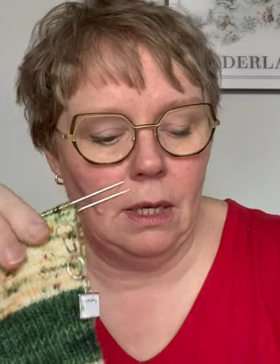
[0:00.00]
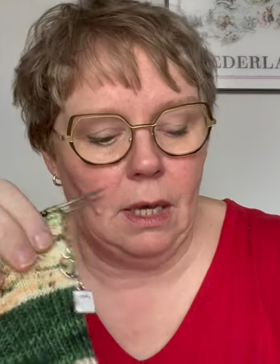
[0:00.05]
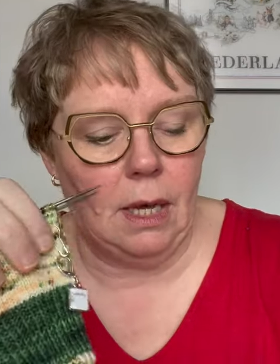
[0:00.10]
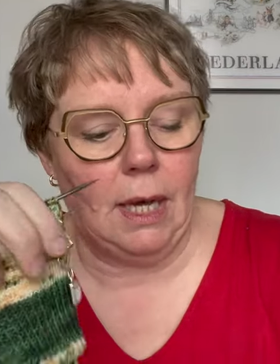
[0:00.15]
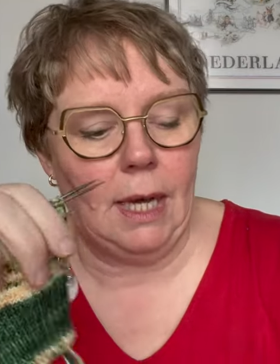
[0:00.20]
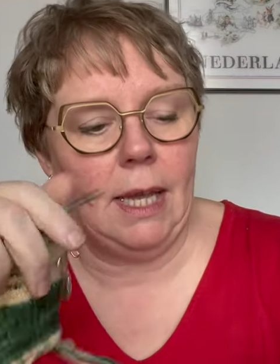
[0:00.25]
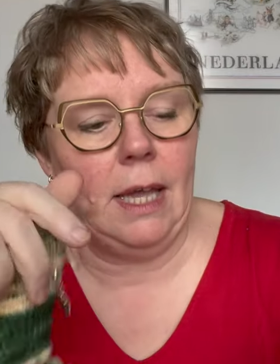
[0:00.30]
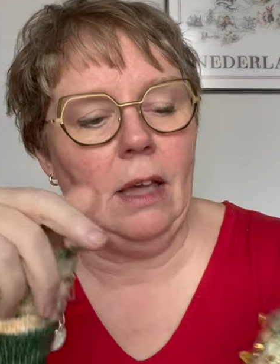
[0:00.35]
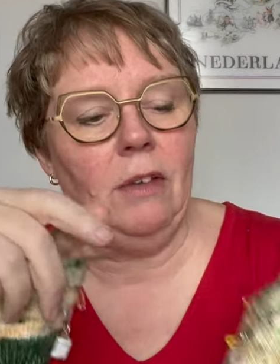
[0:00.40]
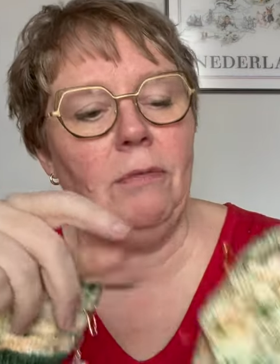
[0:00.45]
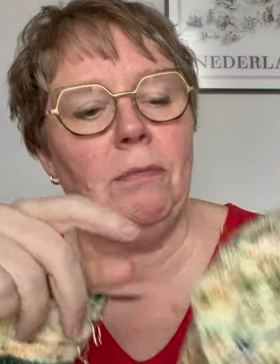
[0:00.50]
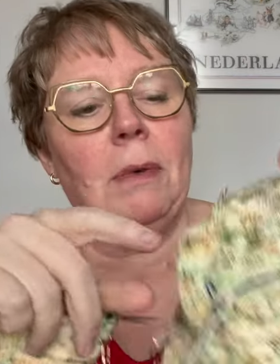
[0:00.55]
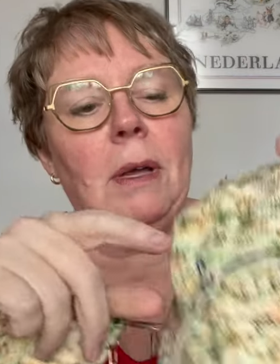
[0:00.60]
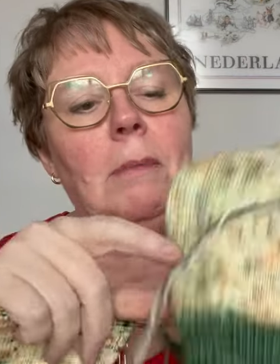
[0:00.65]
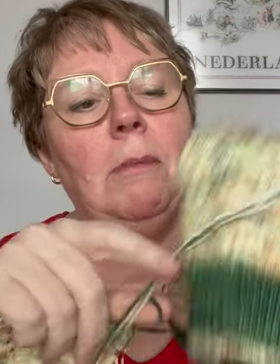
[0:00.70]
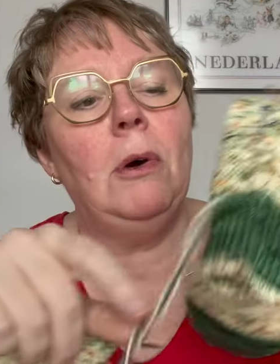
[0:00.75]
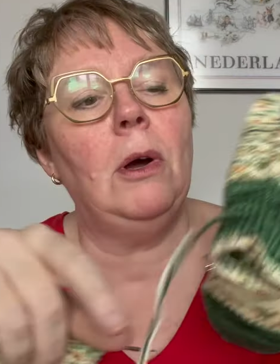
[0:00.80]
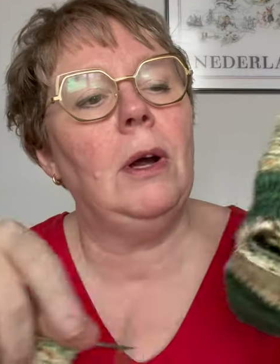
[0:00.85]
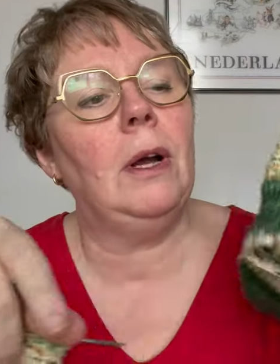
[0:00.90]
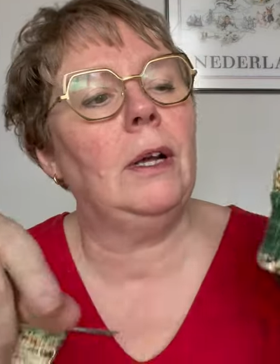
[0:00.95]
I have my
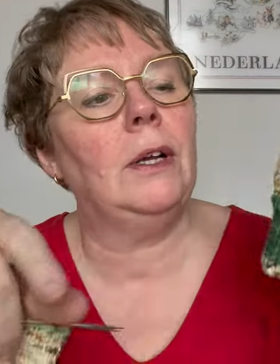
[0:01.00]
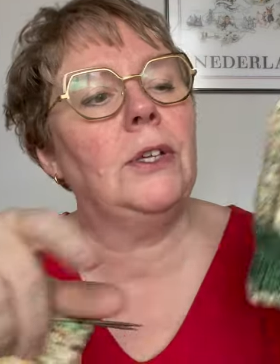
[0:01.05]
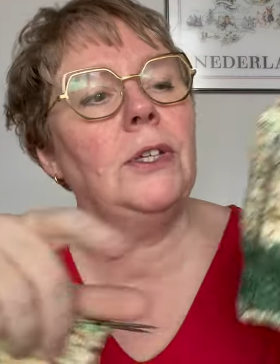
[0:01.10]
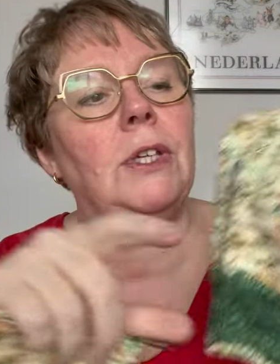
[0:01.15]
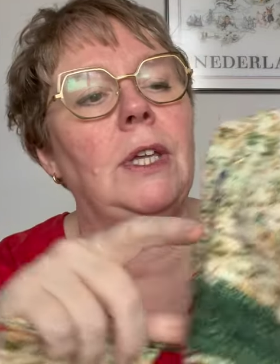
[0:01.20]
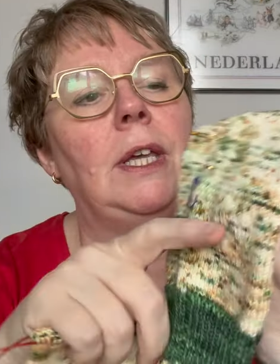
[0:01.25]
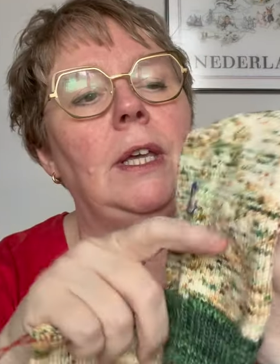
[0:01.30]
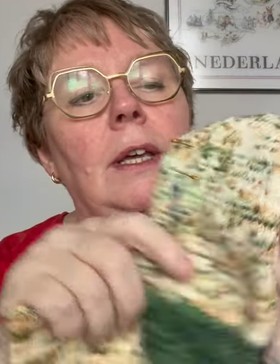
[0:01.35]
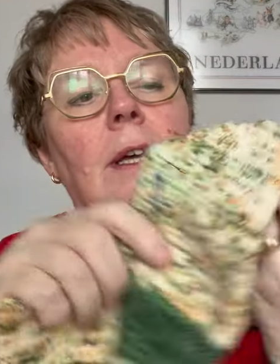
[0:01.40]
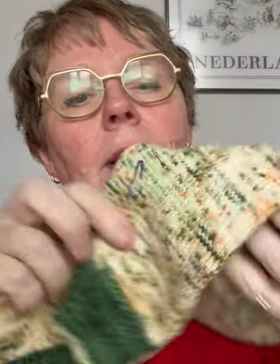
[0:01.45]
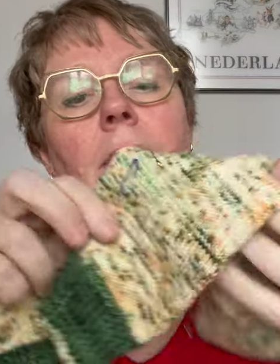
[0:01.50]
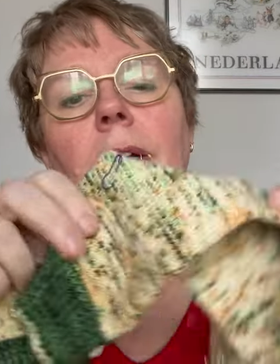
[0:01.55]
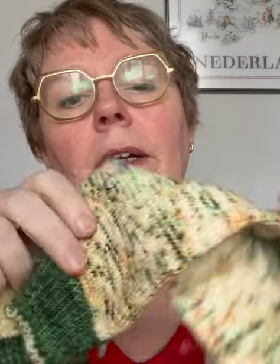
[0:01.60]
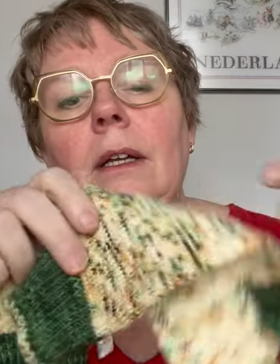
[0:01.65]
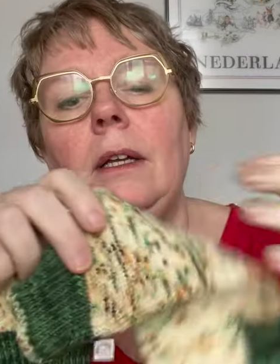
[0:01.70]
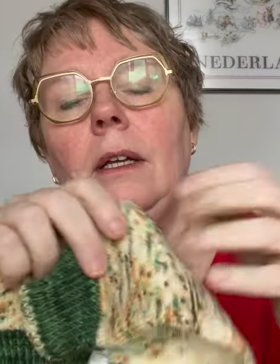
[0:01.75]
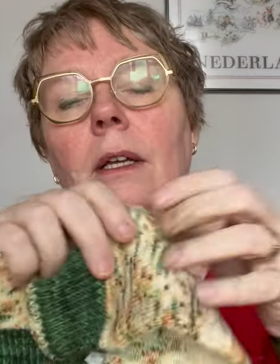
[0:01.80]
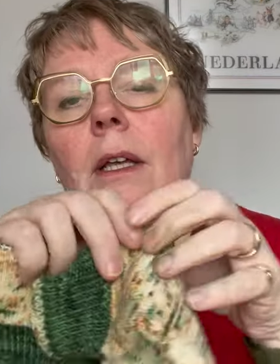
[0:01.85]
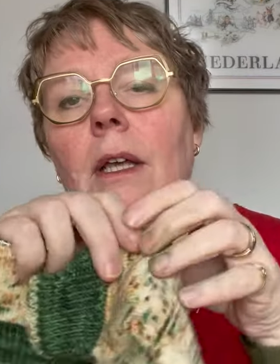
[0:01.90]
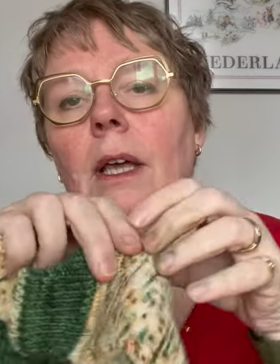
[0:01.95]
markers here,
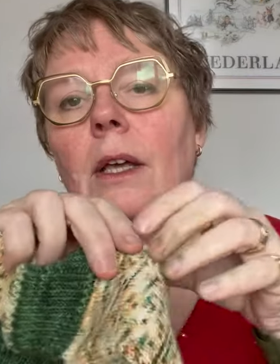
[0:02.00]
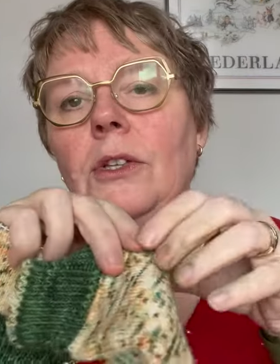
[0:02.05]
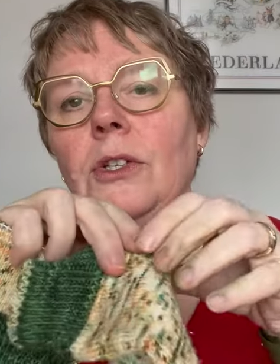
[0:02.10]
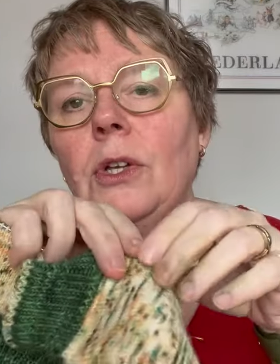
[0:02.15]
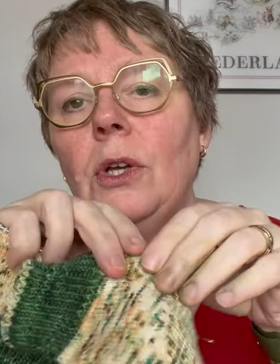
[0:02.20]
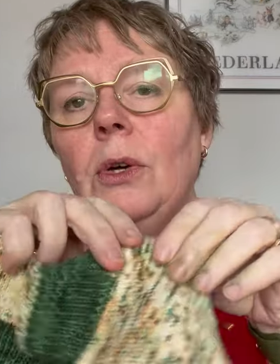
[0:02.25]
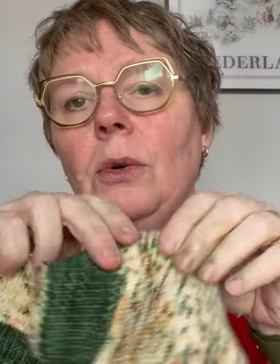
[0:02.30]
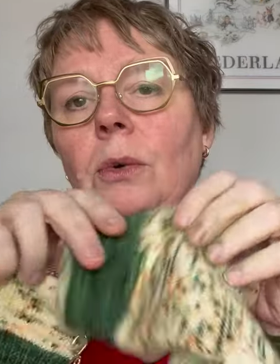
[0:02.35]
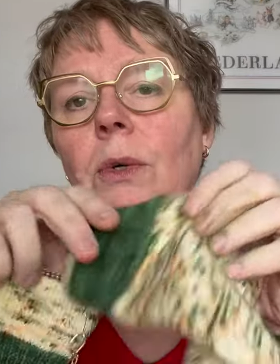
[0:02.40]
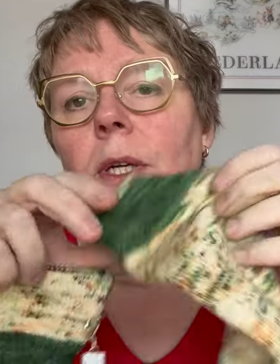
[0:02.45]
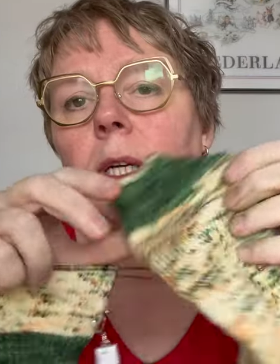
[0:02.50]
so